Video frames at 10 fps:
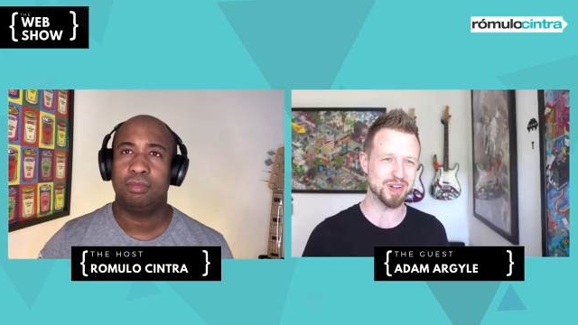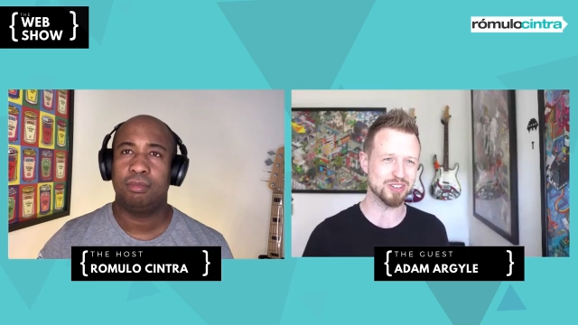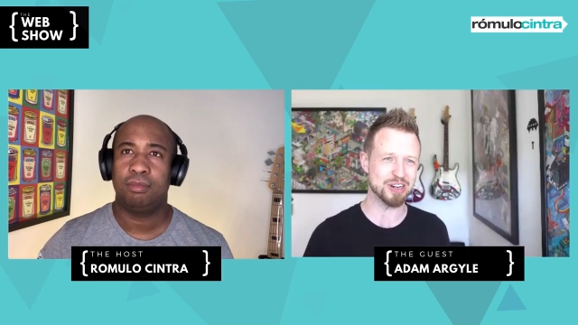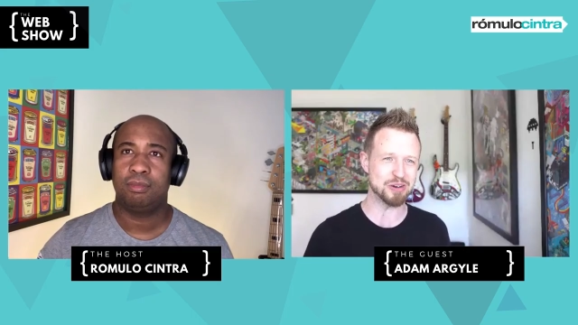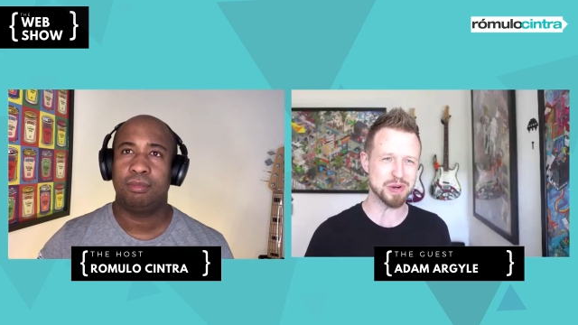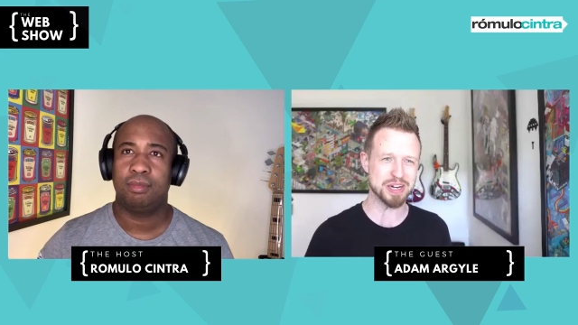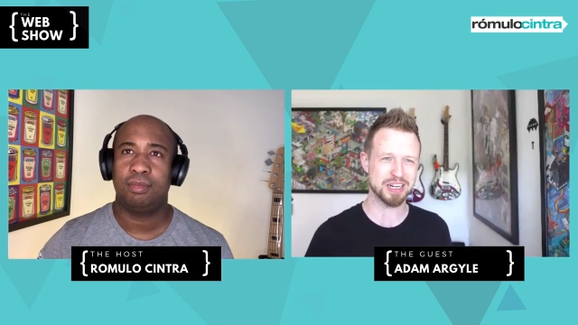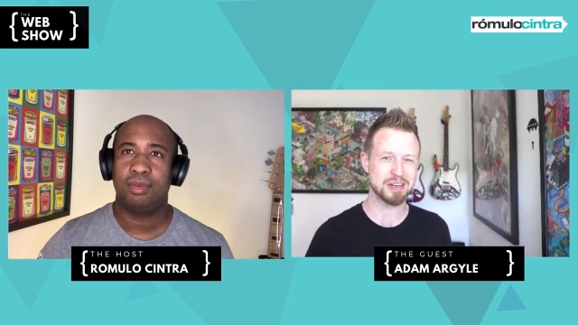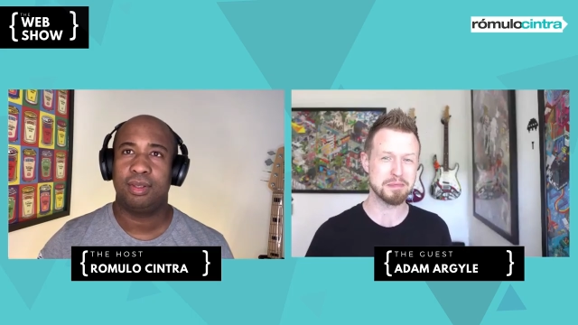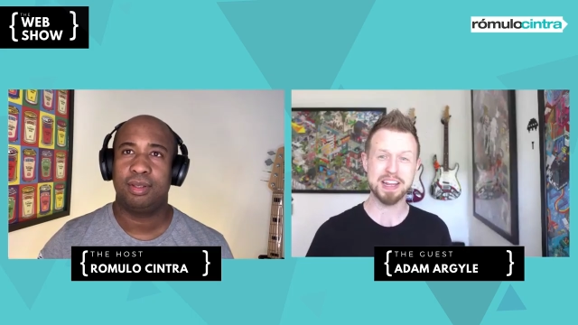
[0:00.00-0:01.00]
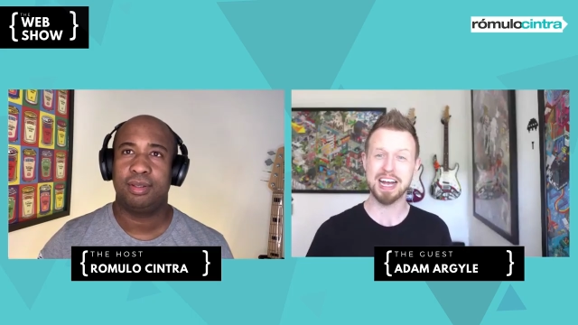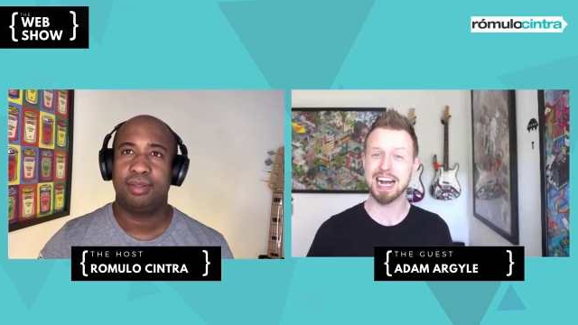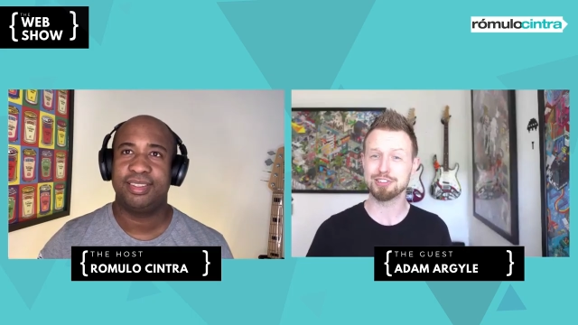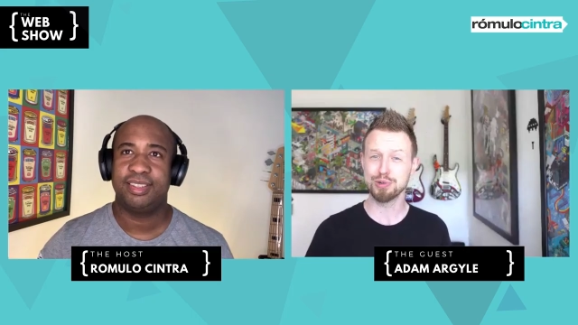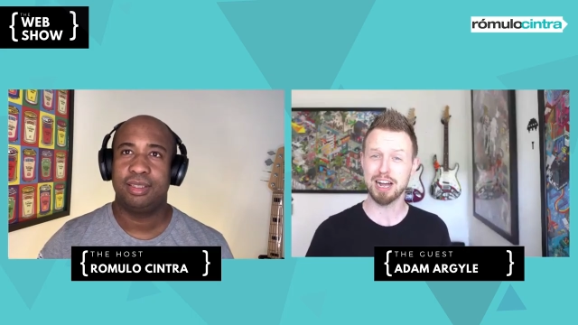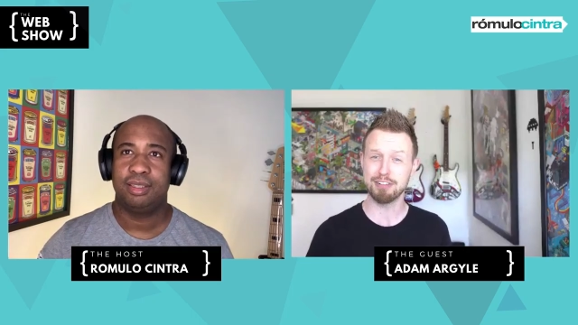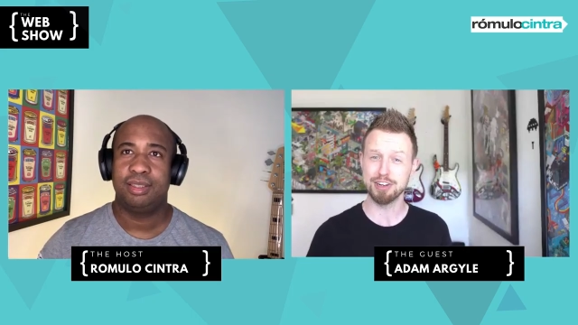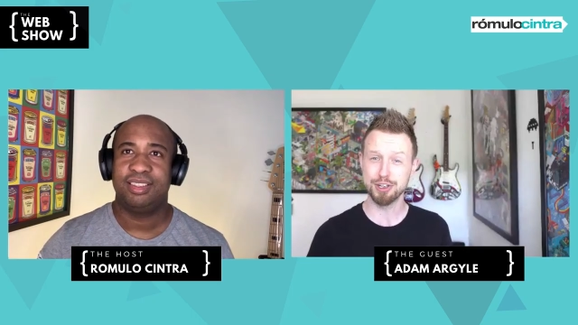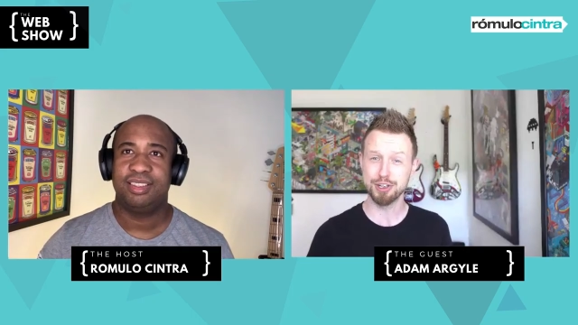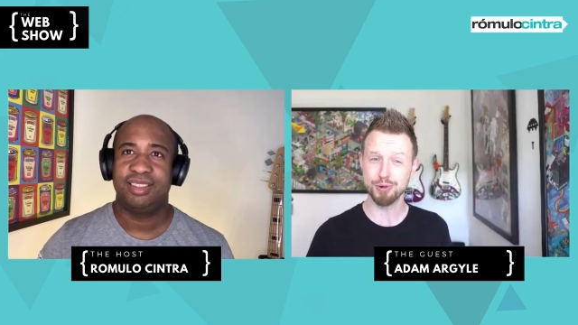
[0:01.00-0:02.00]
Speaker 1: of under their wing. I do have
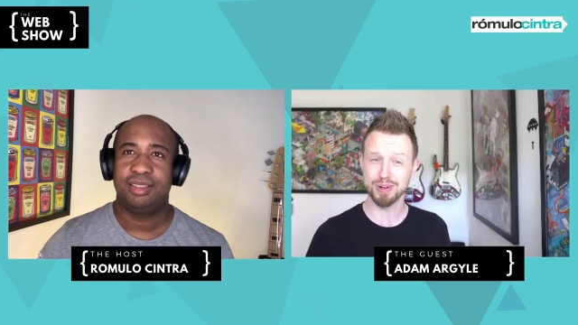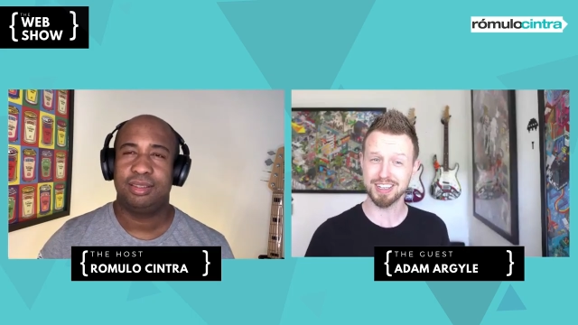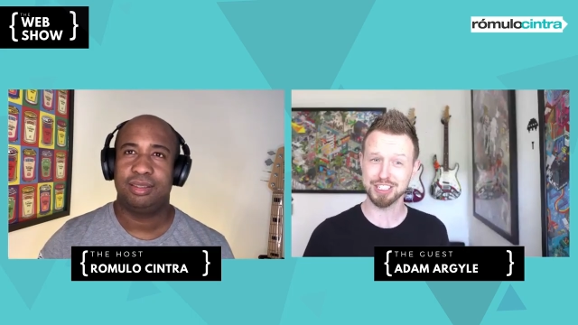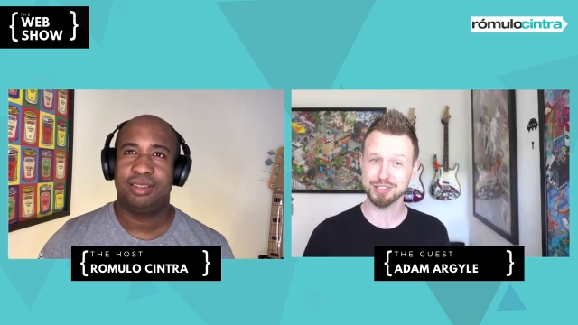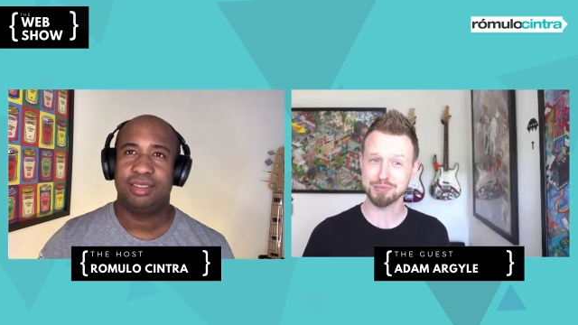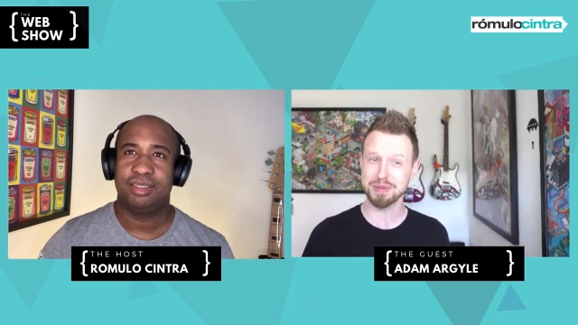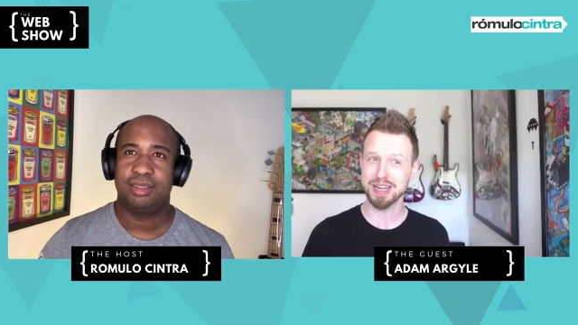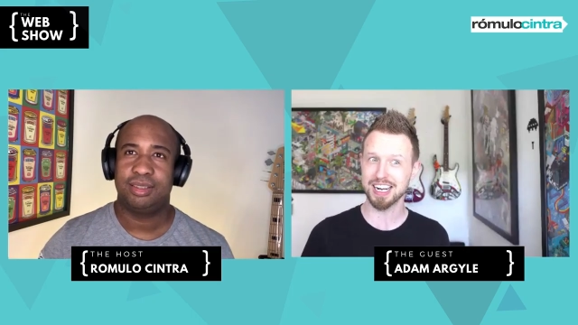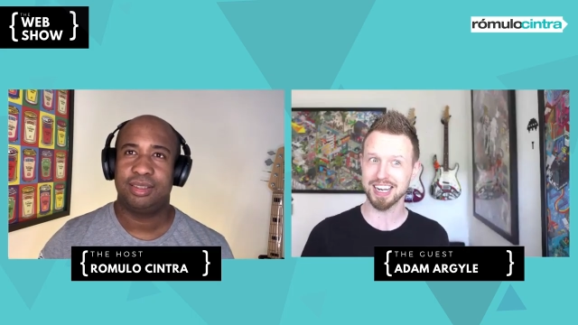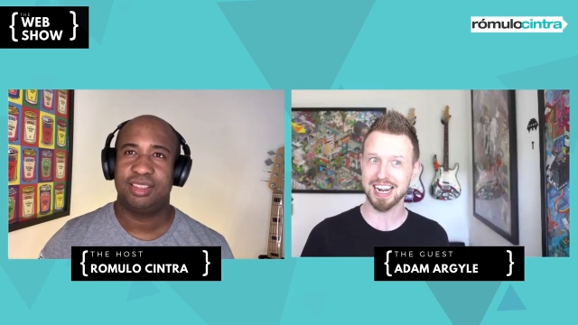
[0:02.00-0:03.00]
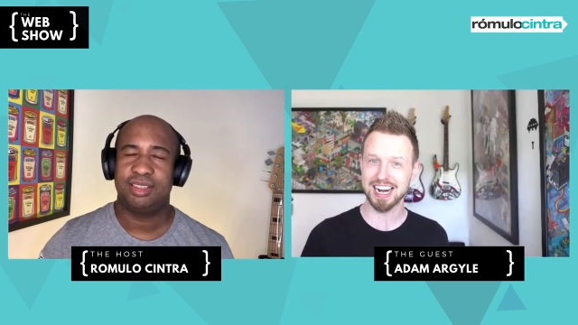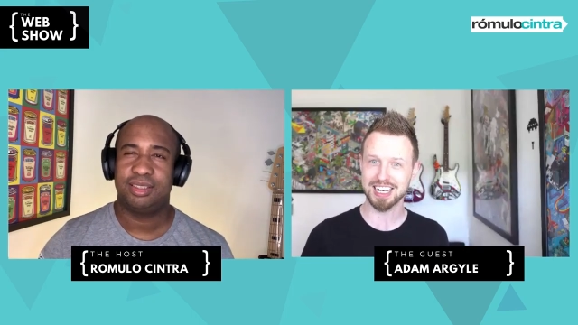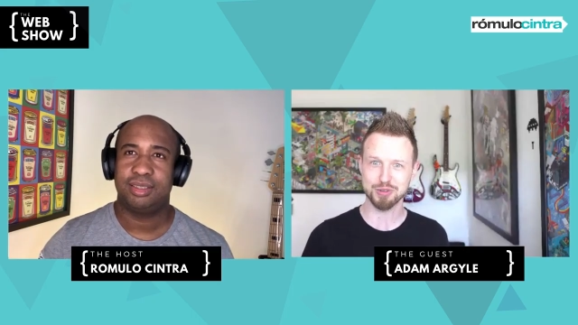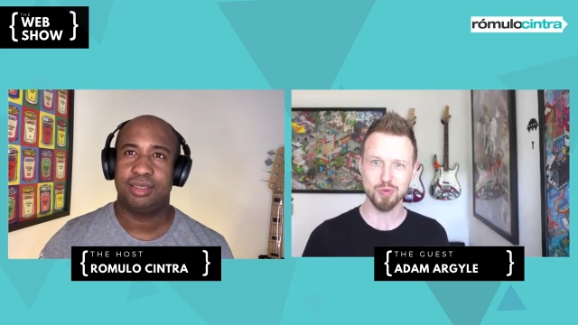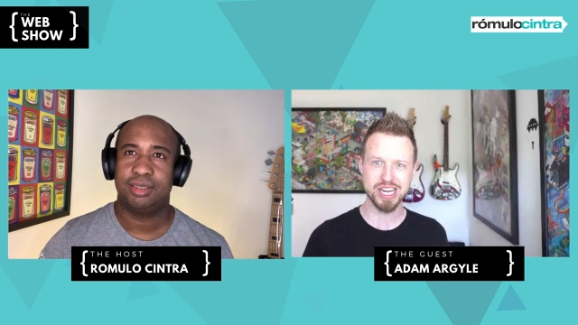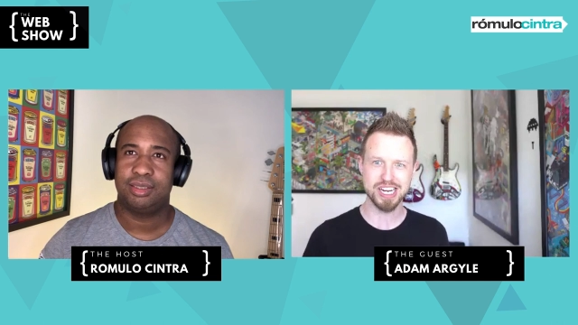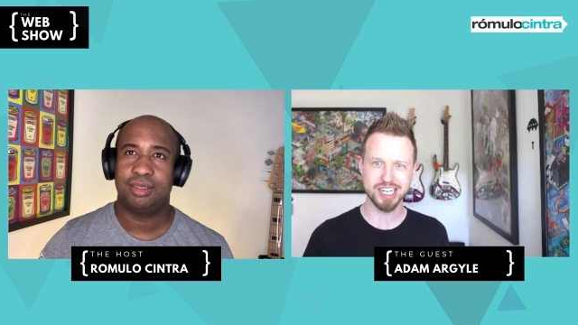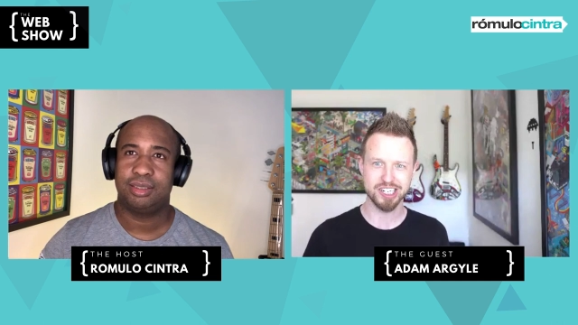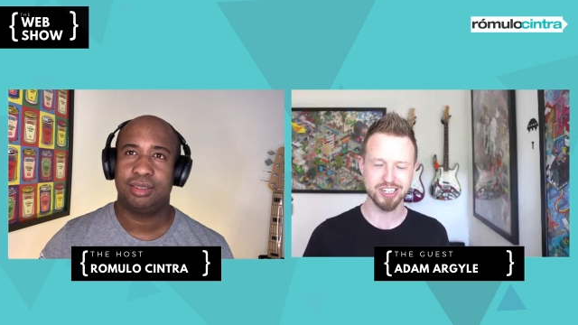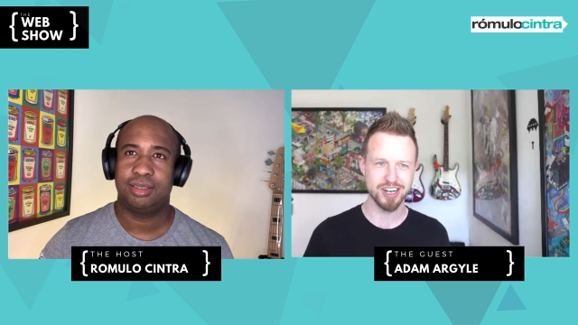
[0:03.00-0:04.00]
a new one that I just made last
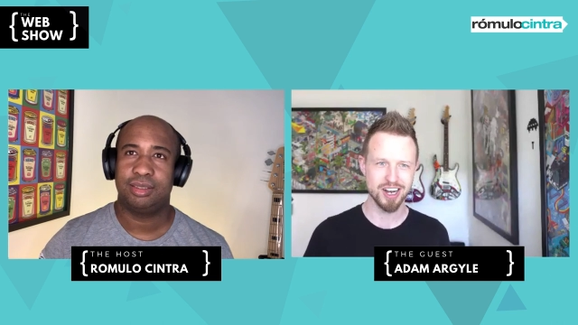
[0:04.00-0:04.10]
week.